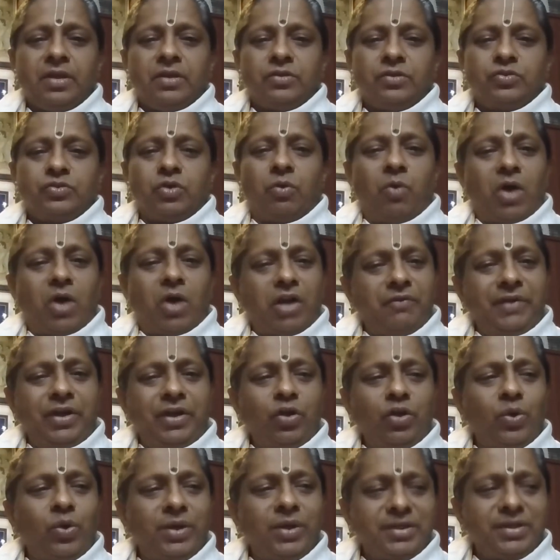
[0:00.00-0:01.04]
So what we
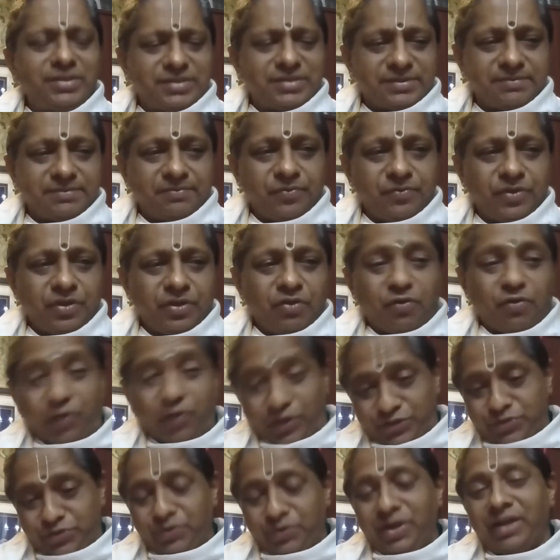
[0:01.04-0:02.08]
do is,
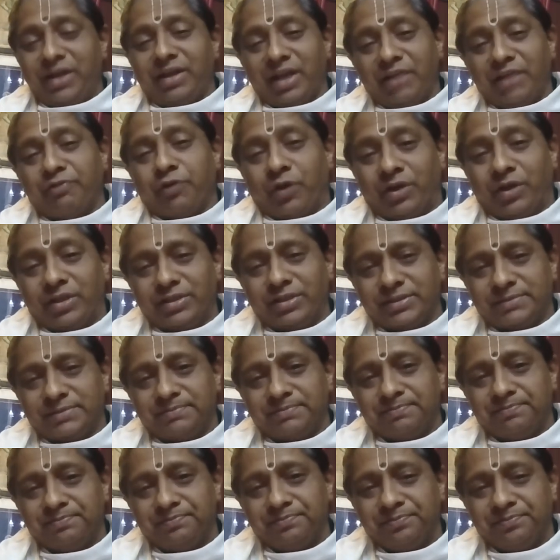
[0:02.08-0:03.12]
fortunately for us,
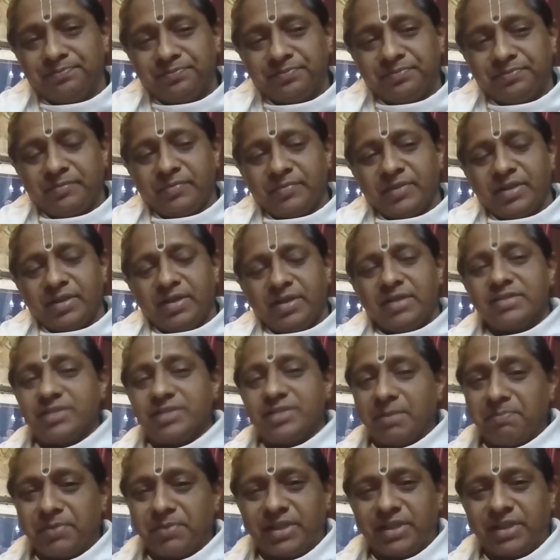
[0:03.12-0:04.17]

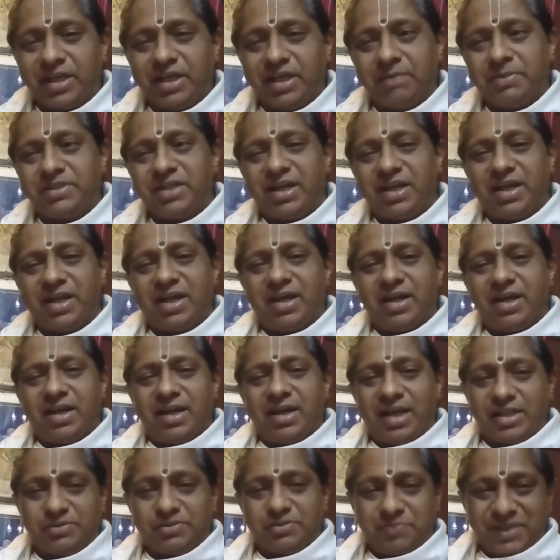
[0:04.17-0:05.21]
Sampradaya Bhajana
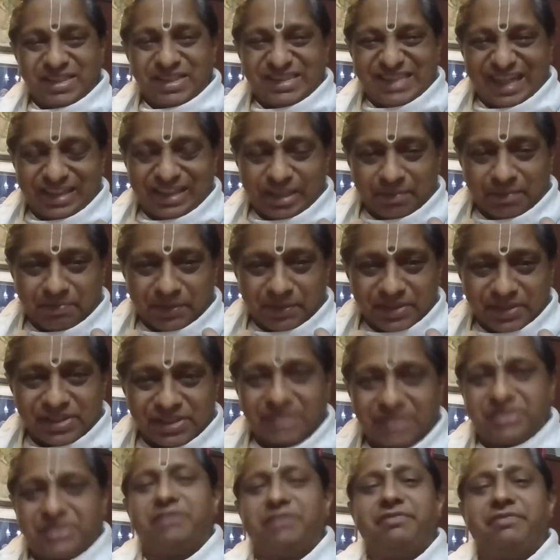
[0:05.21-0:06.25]
has been set up in
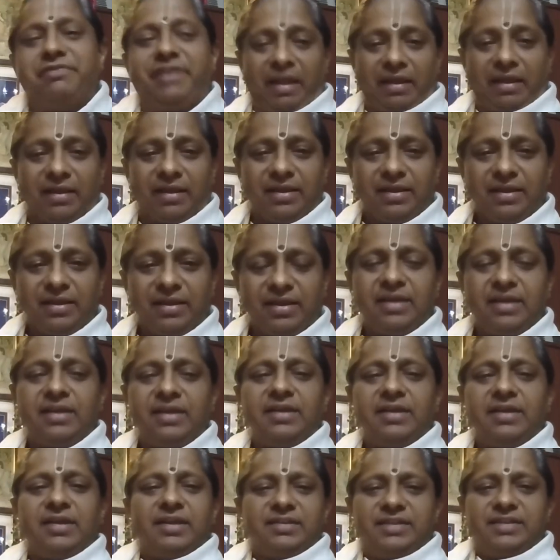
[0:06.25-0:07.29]
such a way
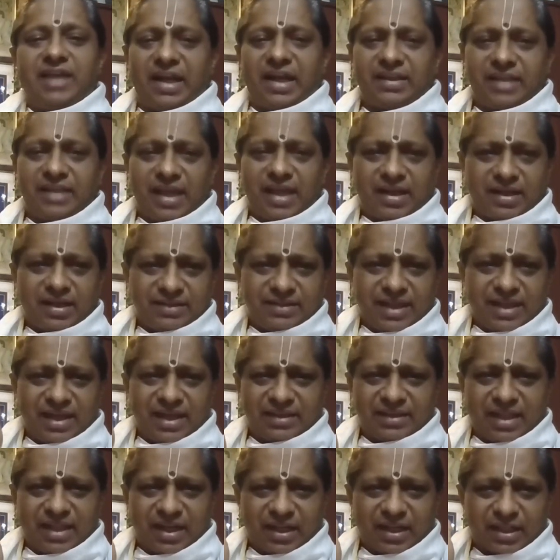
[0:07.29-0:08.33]
that
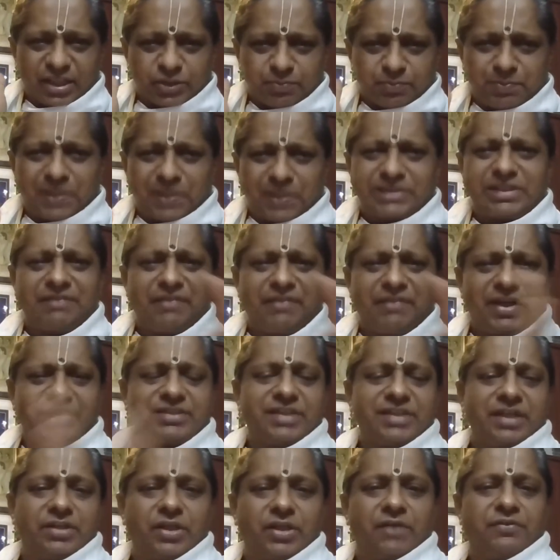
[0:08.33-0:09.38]
there are a specific
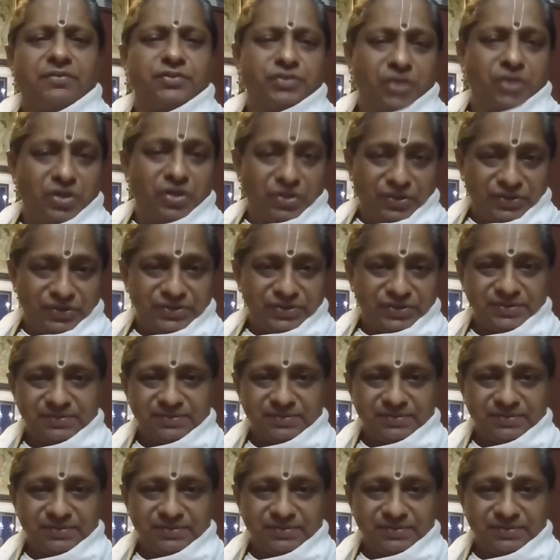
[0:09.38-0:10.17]
set of songs.